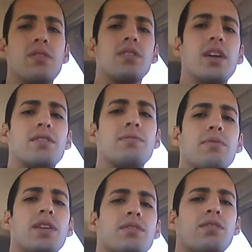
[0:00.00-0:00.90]

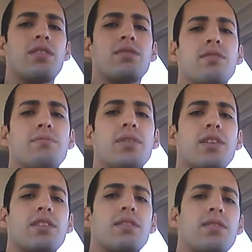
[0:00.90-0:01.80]
that's awesome!
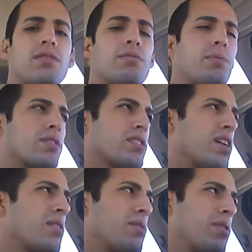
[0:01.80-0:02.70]
Like $32 an
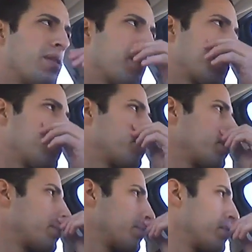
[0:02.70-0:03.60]
hour, like
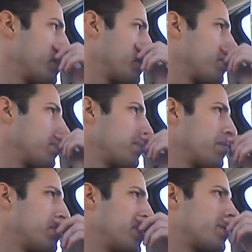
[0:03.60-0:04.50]

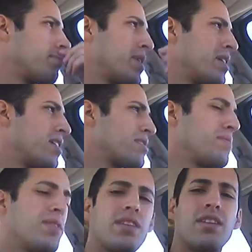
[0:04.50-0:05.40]
that's badass
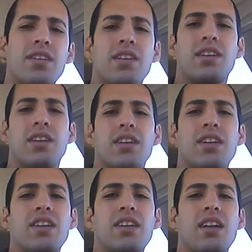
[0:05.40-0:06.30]
money."
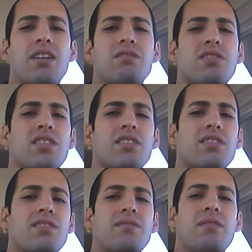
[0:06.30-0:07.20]
And I was like,
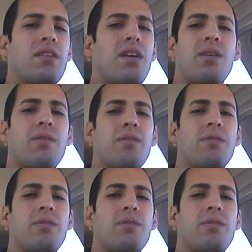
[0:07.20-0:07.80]
"No,